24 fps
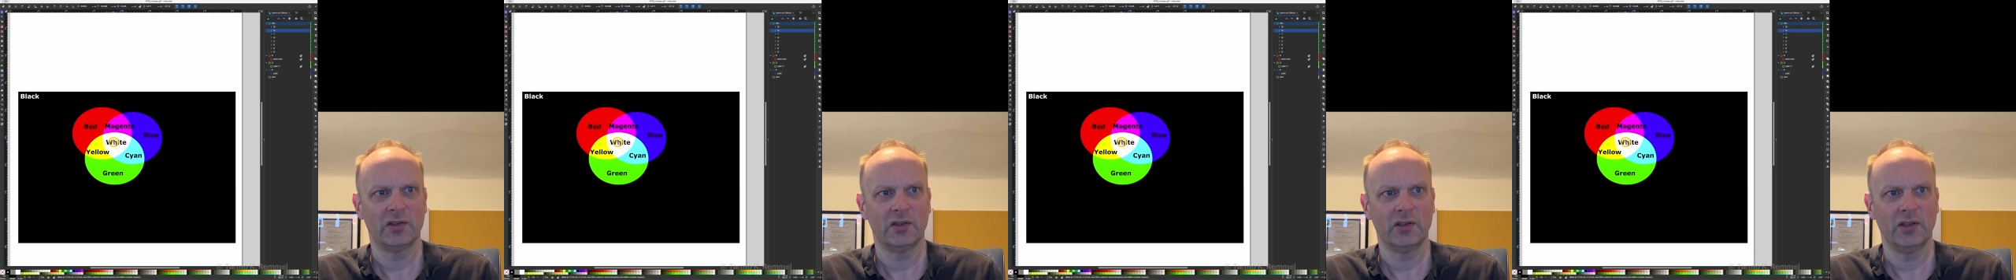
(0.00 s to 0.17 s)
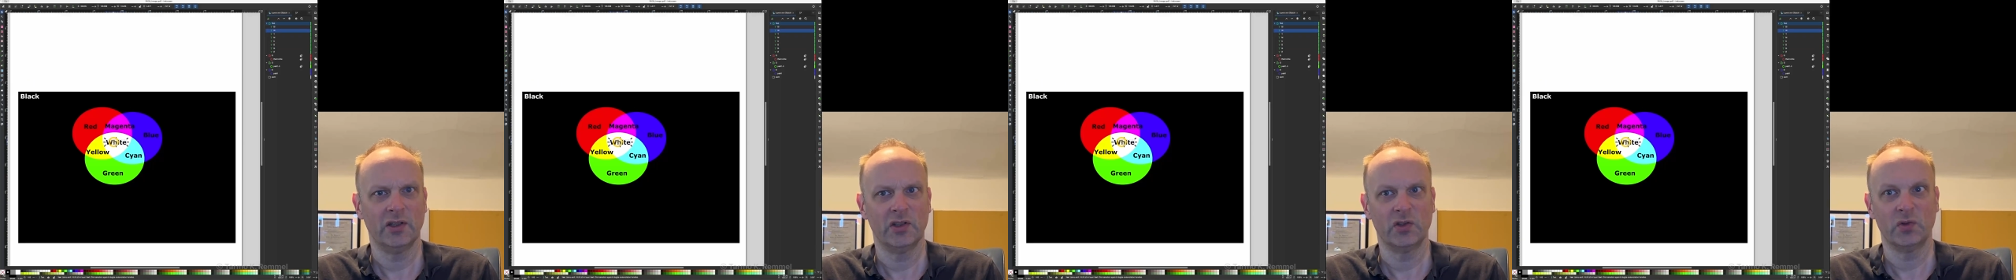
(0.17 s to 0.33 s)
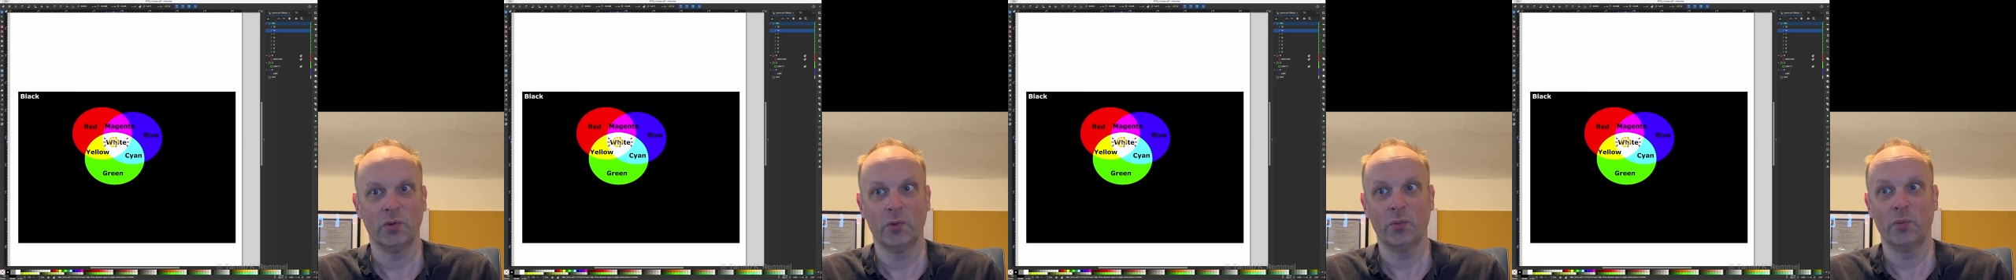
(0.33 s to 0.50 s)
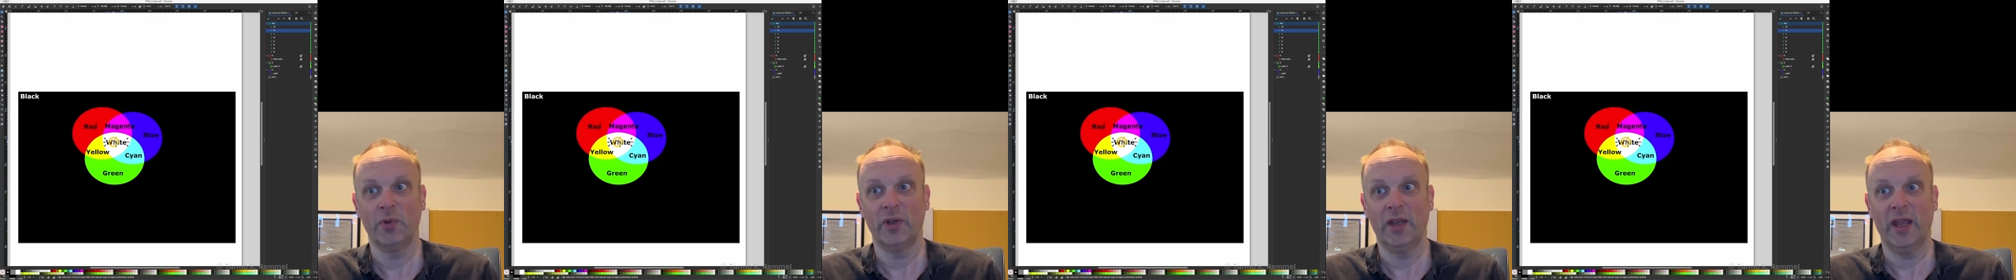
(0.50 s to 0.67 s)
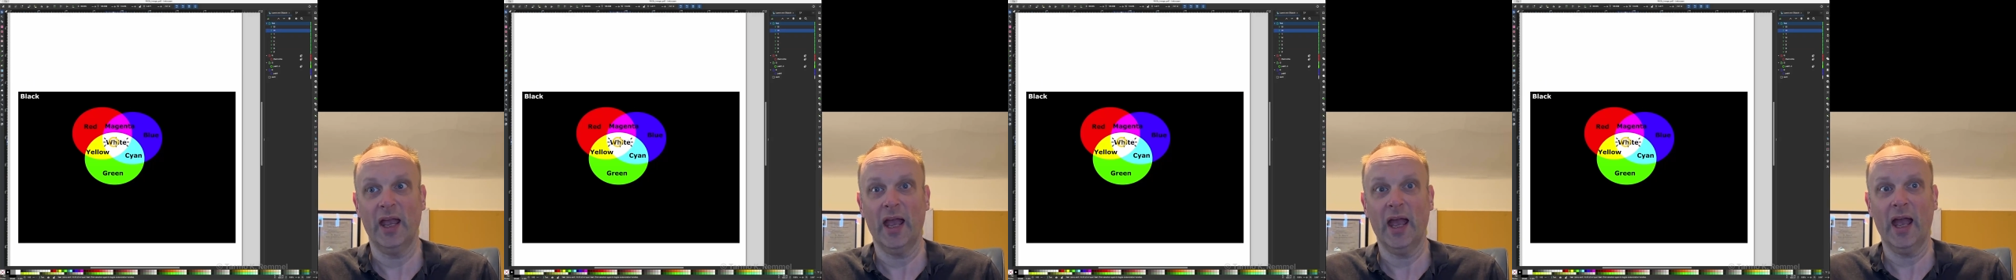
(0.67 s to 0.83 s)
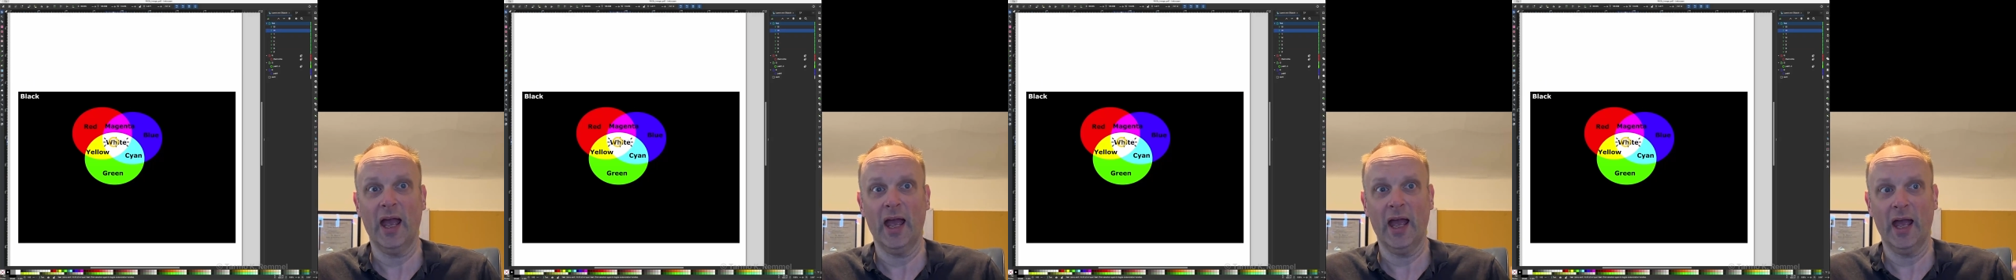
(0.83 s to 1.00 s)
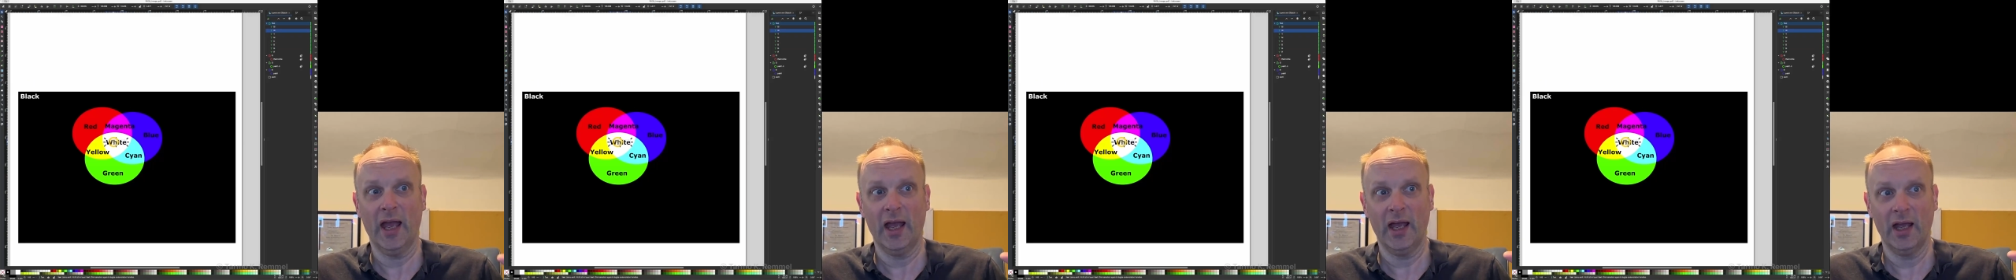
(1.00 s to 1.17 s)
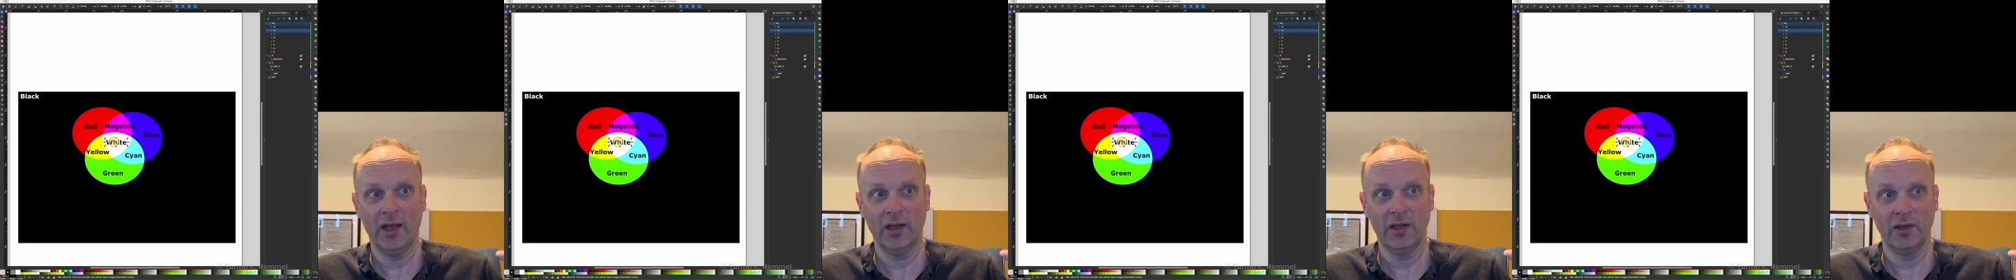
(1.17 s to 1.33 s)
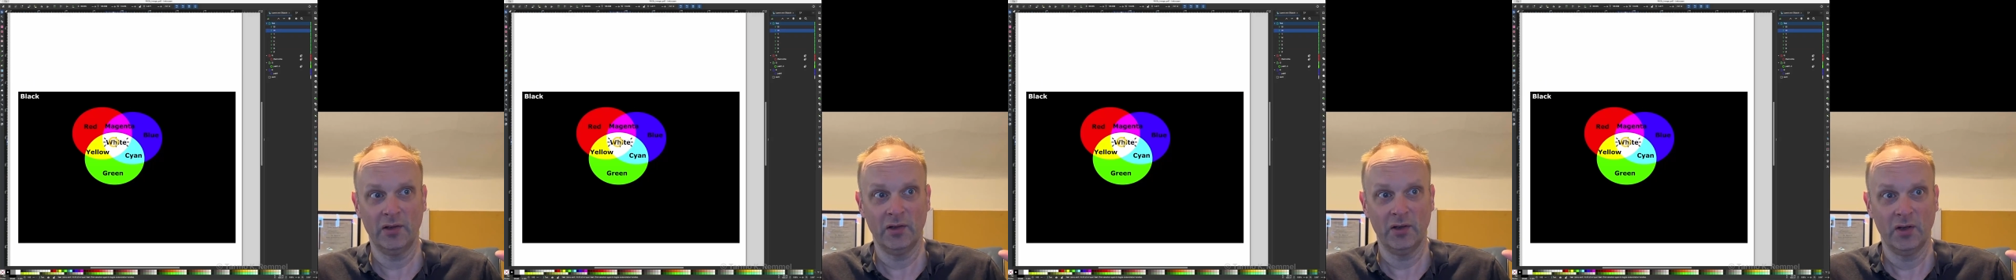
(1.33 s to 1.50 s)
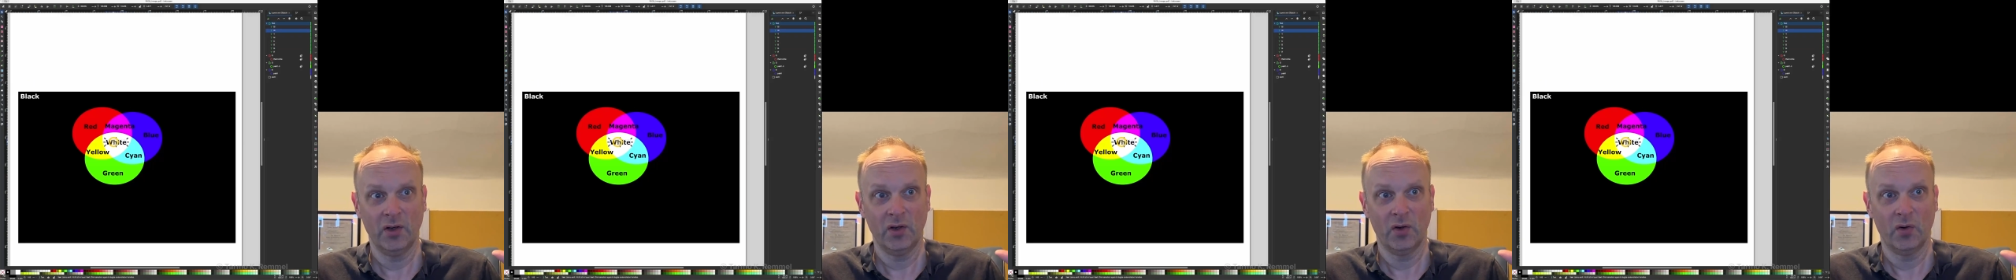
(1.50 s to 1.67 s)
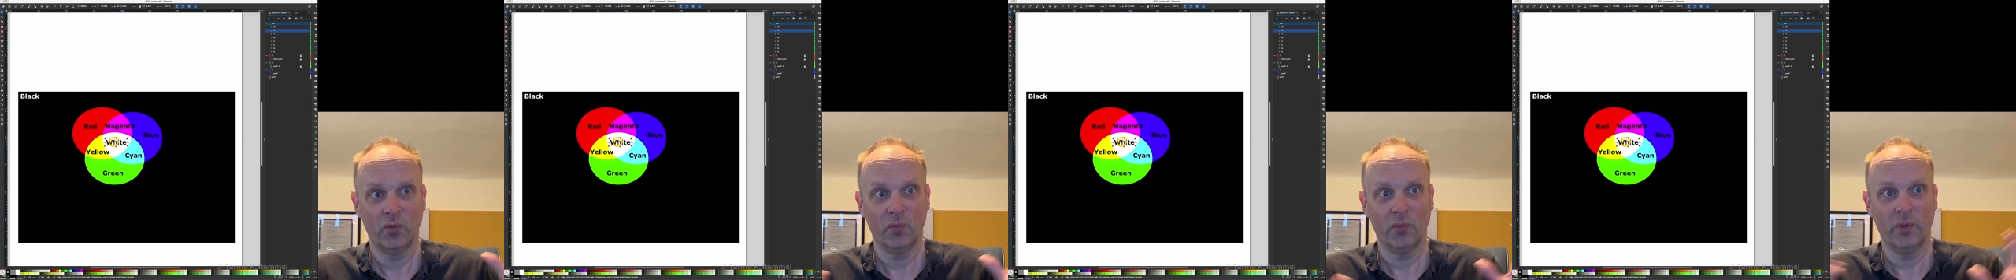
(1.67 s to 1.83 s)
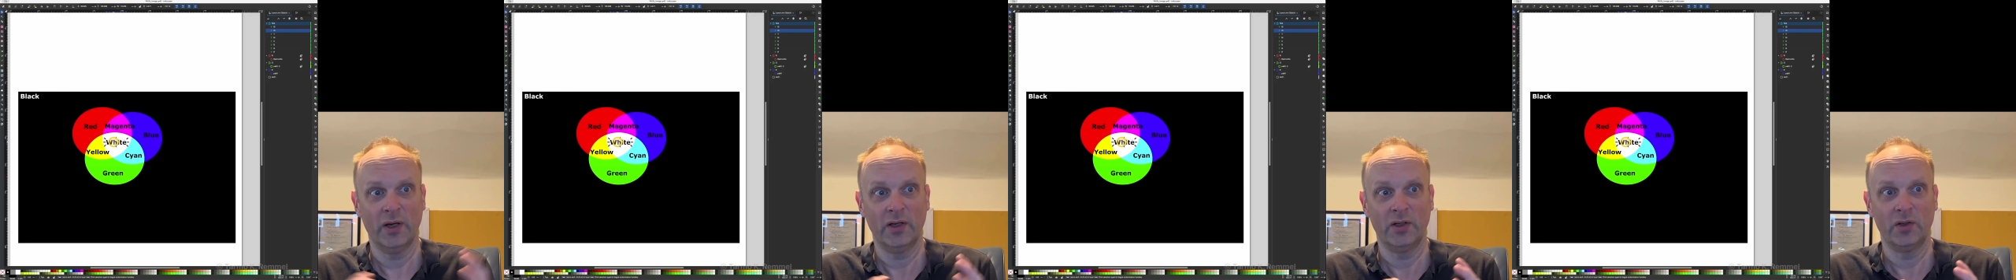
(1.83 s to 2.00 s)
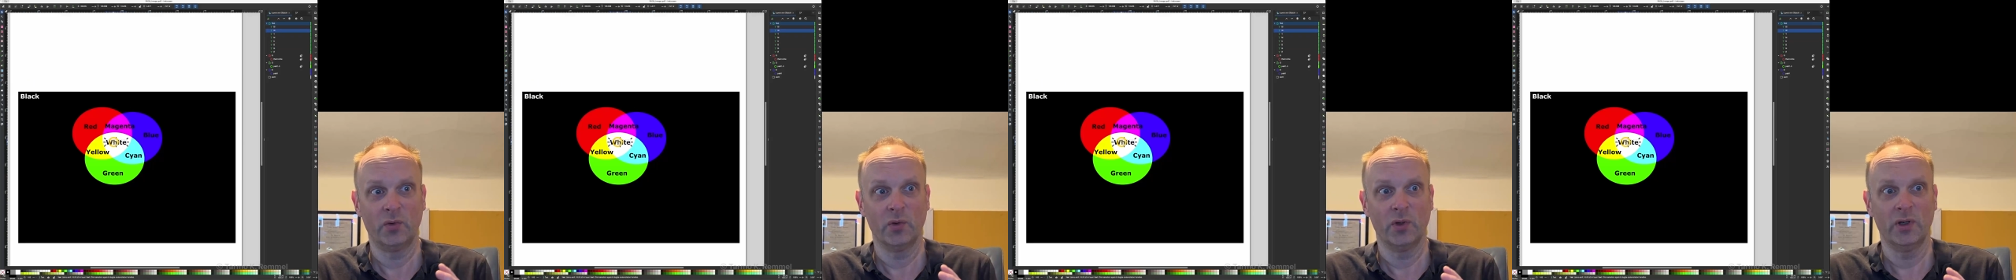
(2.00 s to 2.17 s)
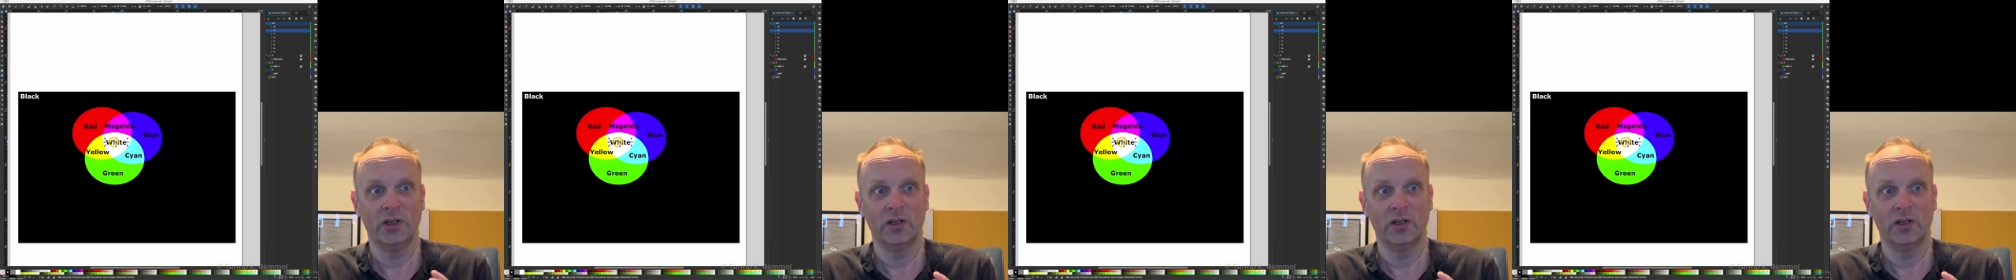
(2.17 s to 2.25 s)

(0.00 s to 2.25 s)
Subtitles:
is when we add red, green,